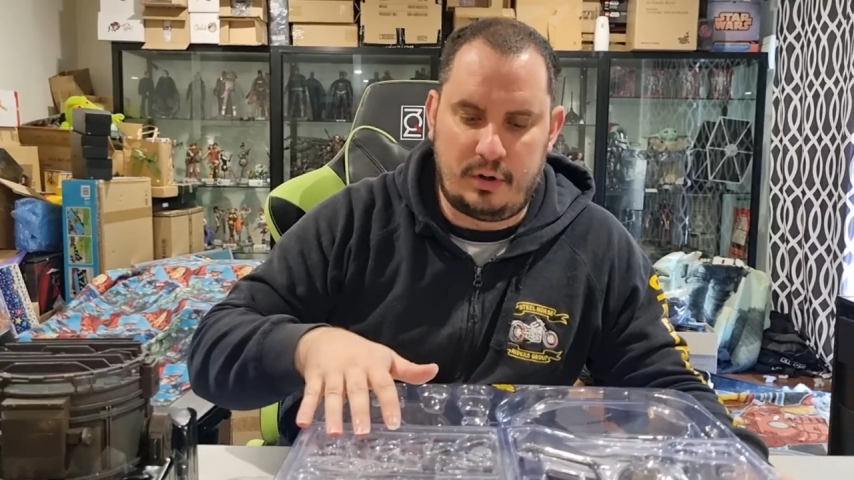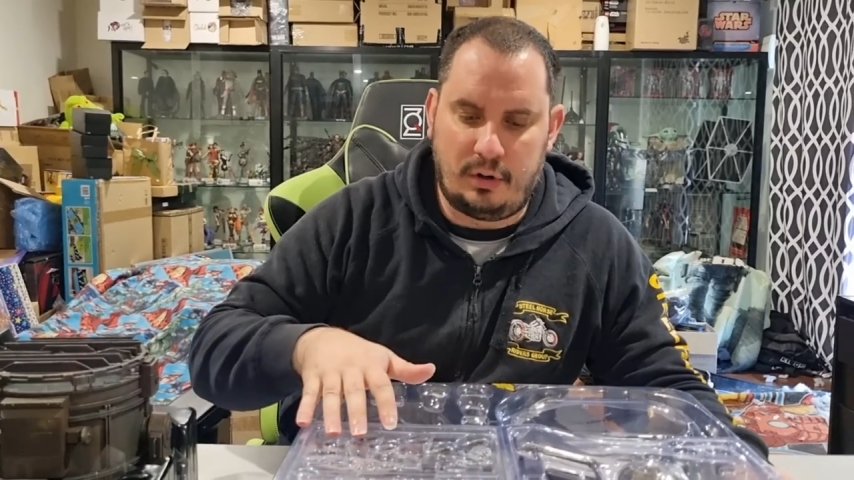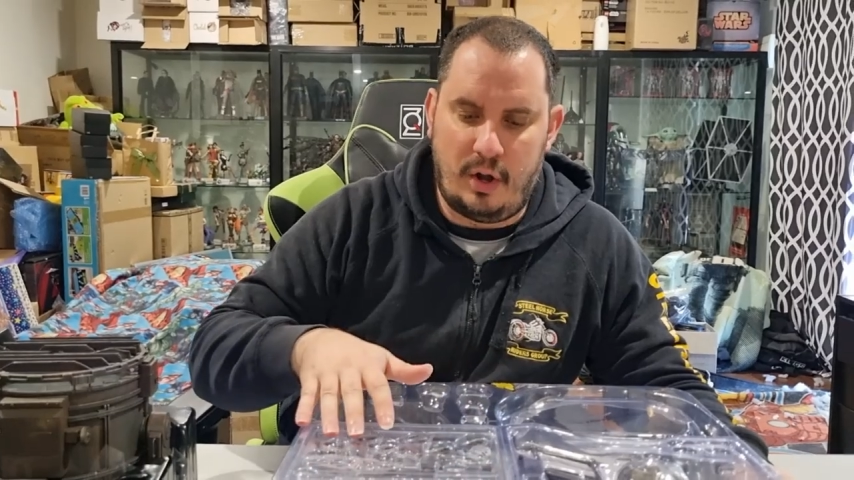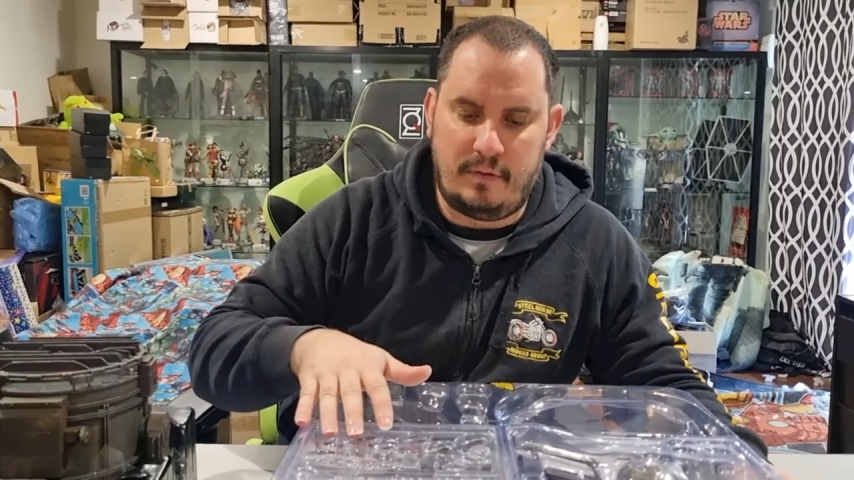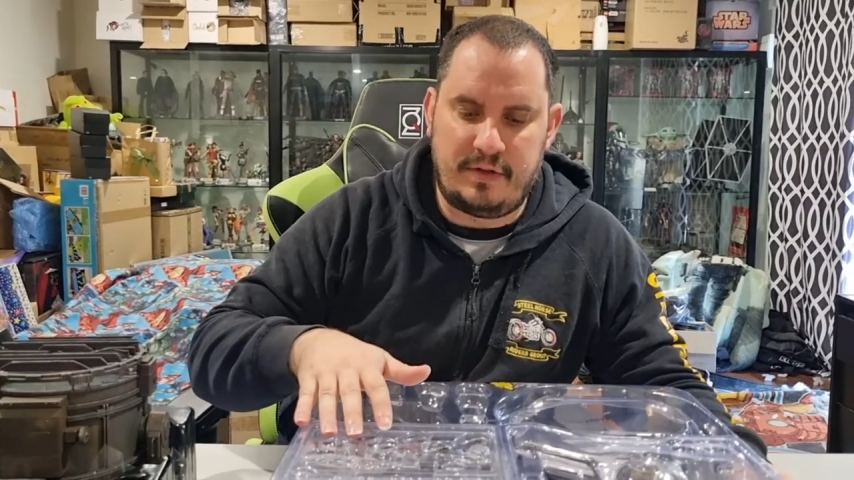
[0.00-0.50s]
a
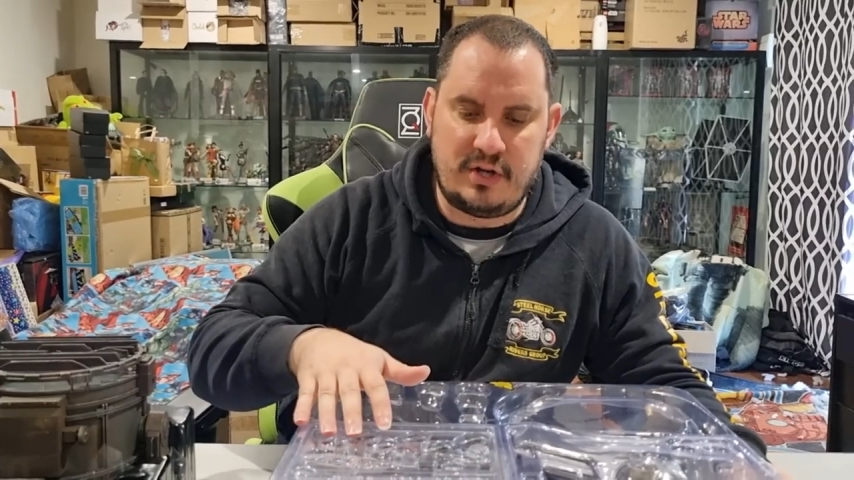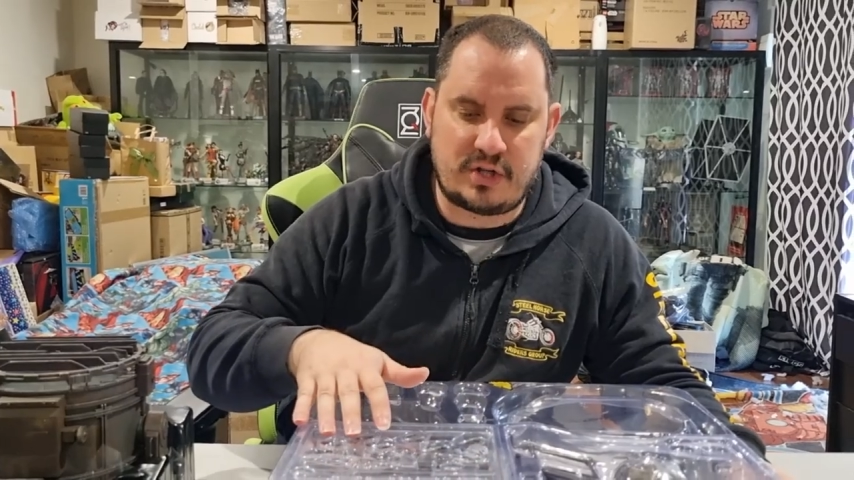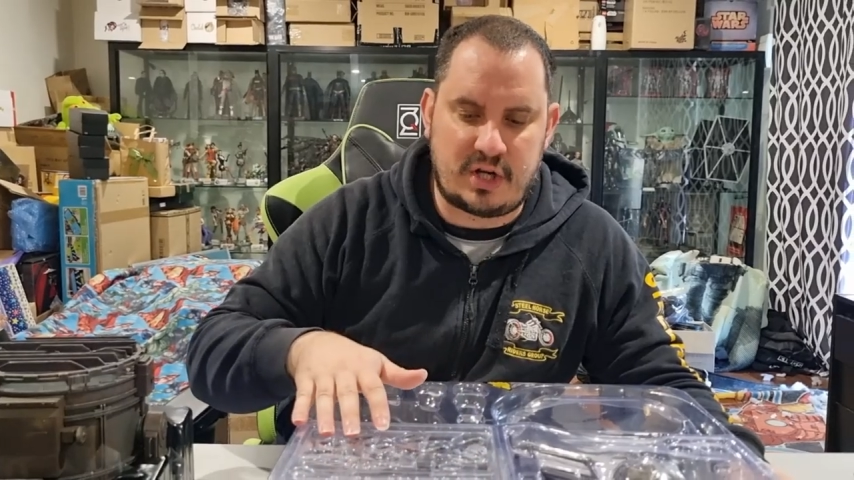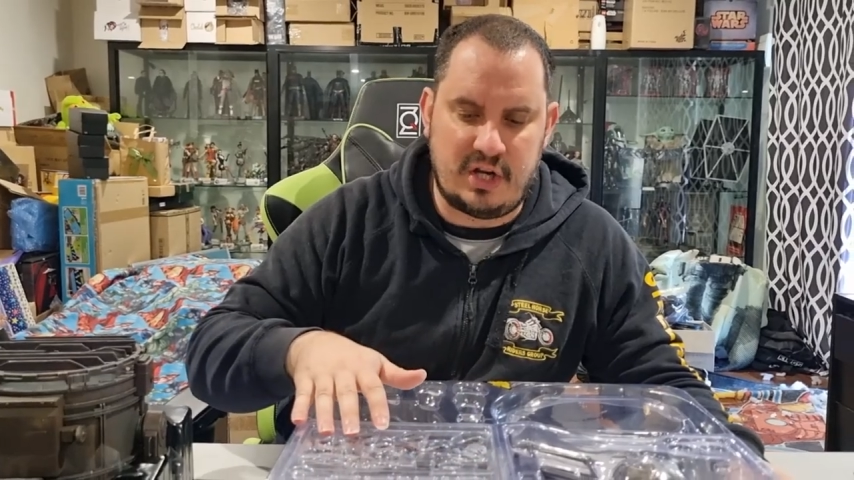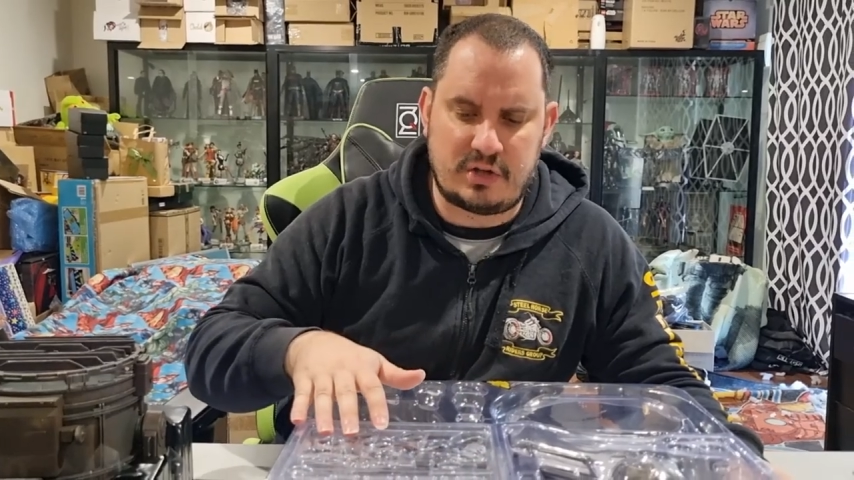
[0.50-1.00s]
lot of
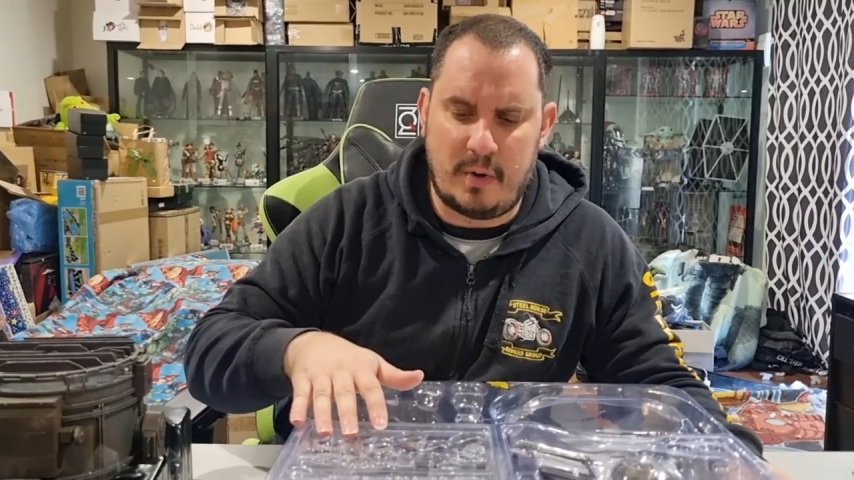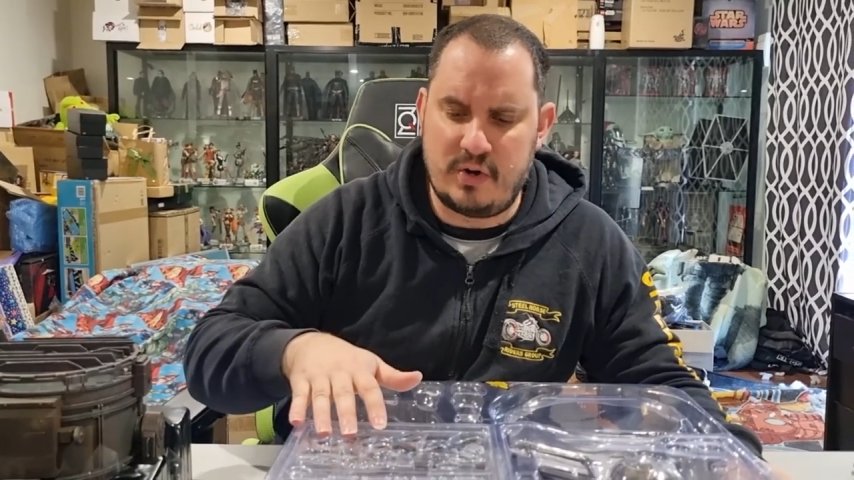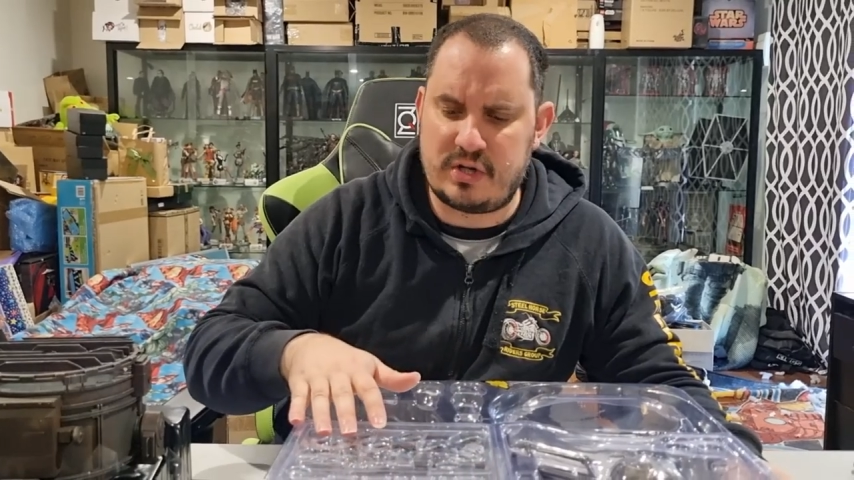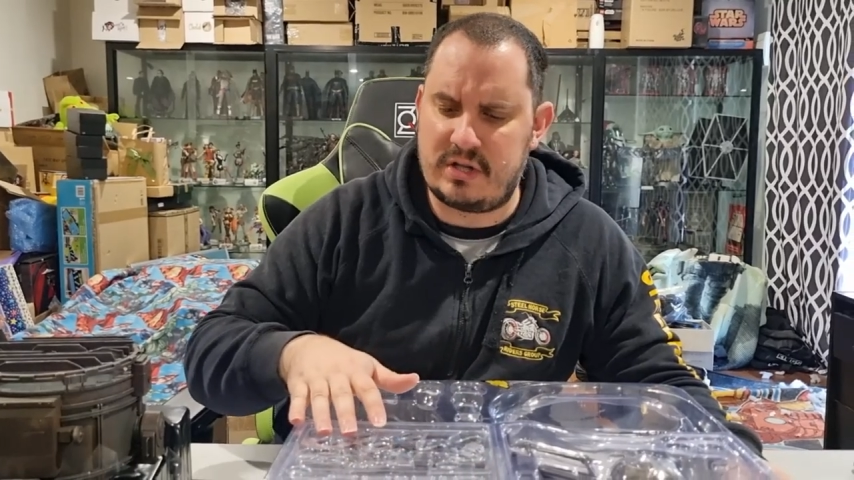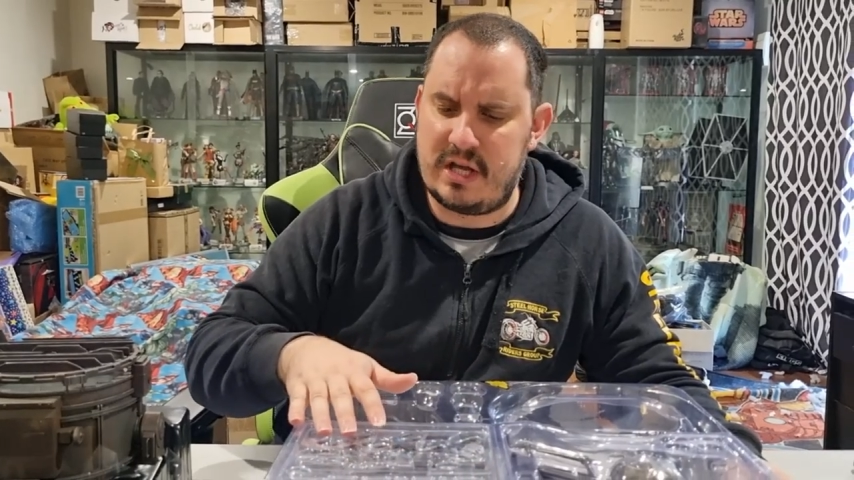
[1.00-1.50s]
these
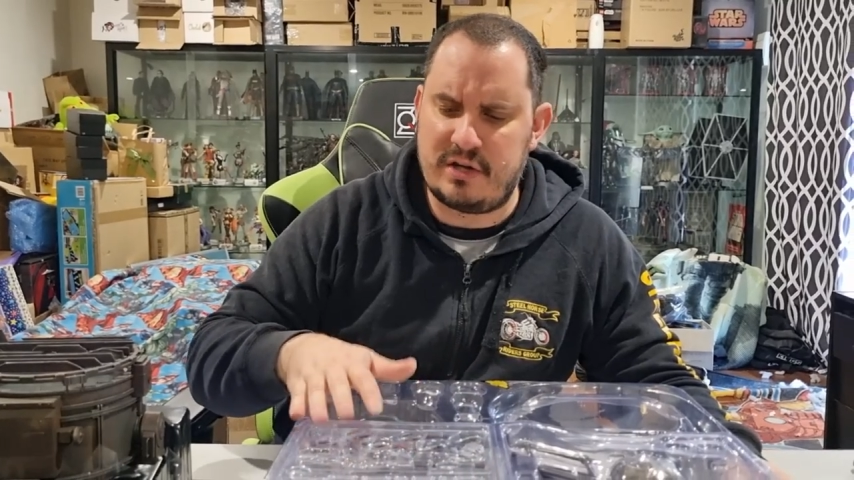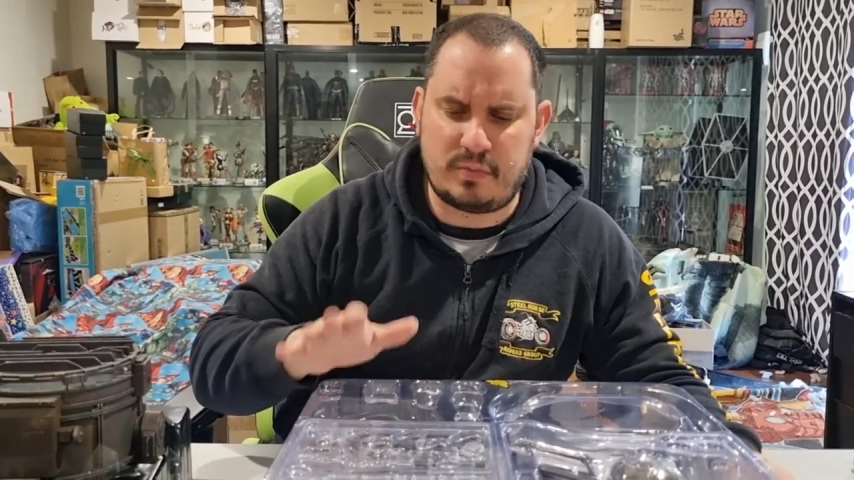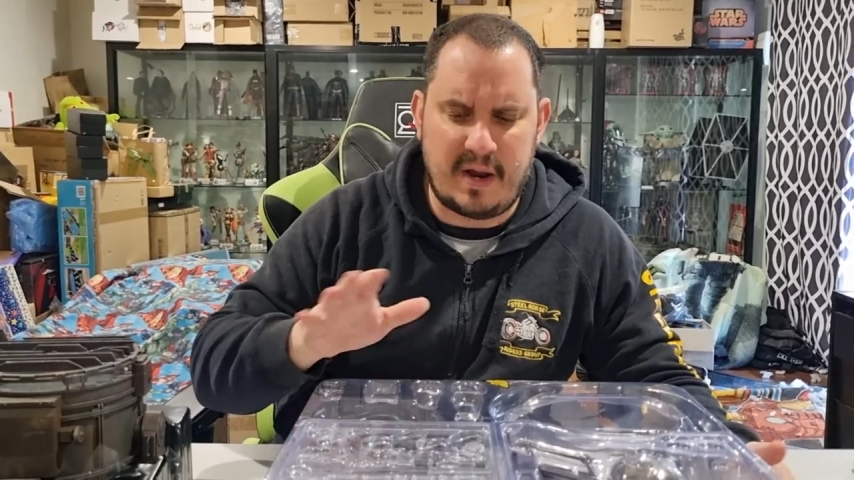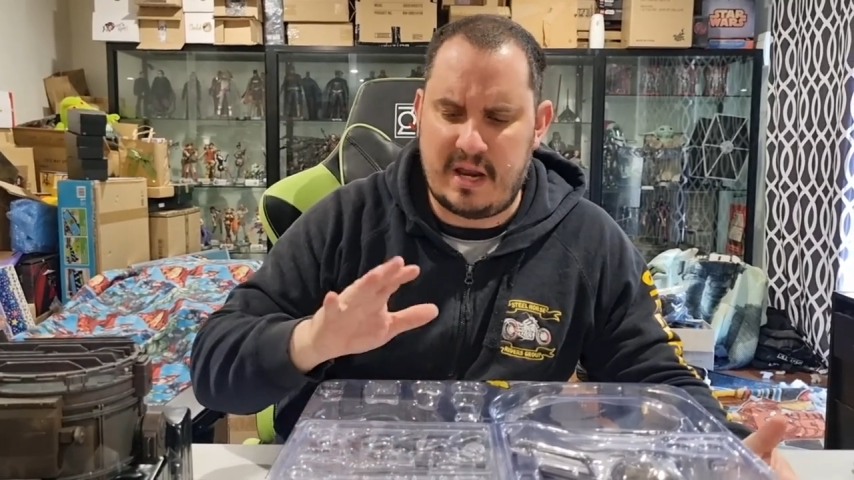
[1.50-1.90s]
gizmos and things when